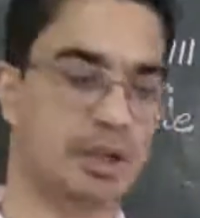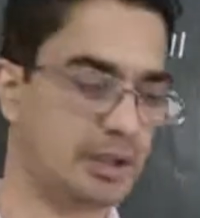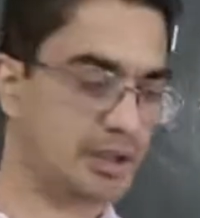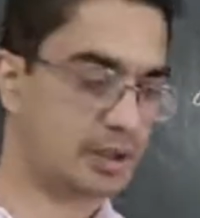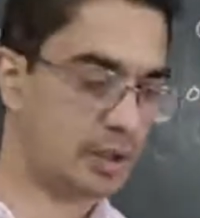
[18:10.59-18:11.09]

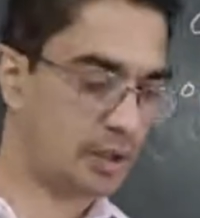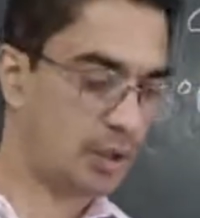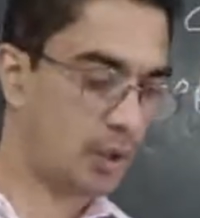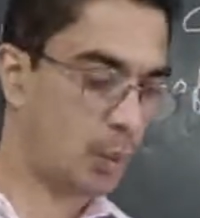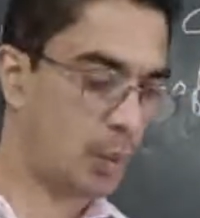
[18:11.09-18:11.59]
It is the
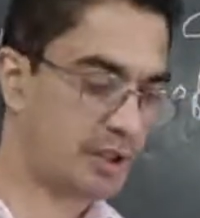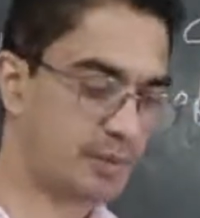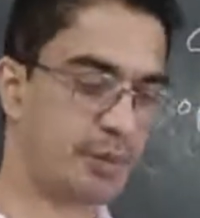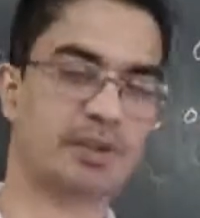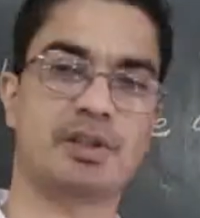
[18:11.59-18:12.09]

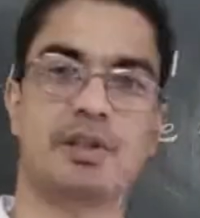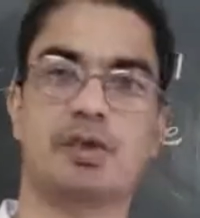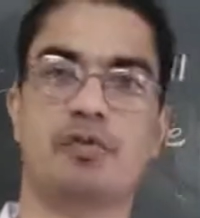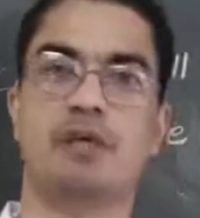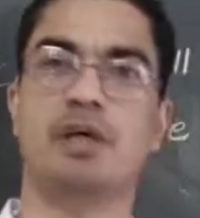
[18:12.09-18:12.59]
Vice
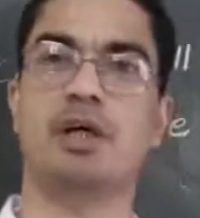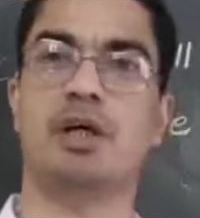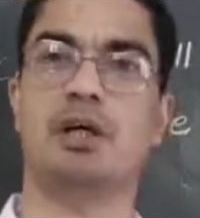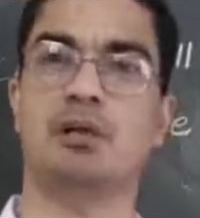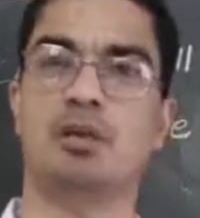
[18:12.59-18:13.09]
President of India.